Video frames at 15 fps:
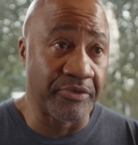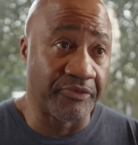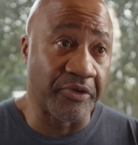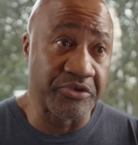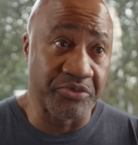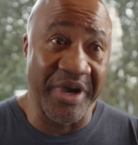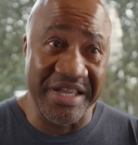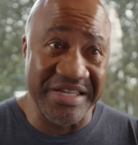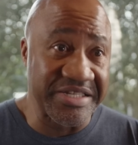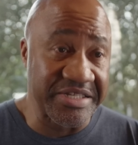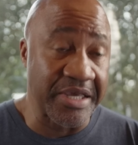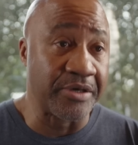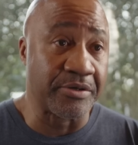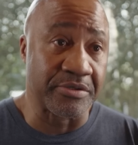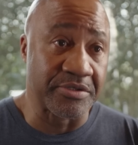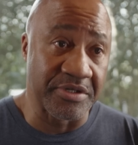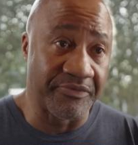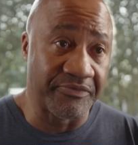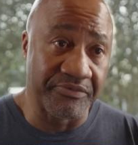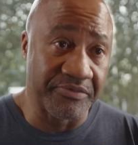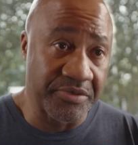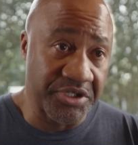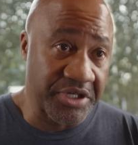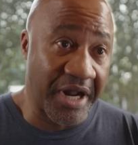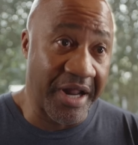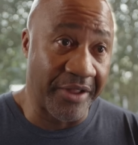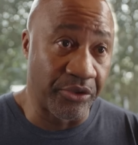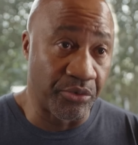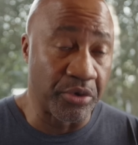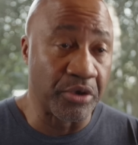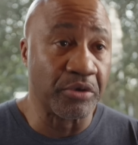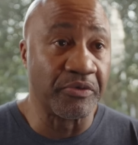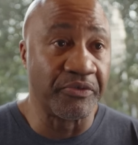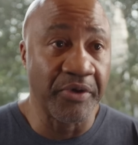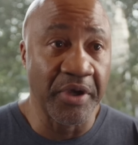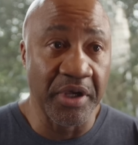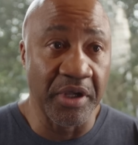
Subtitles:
Volkswagen sales have shot out the roof.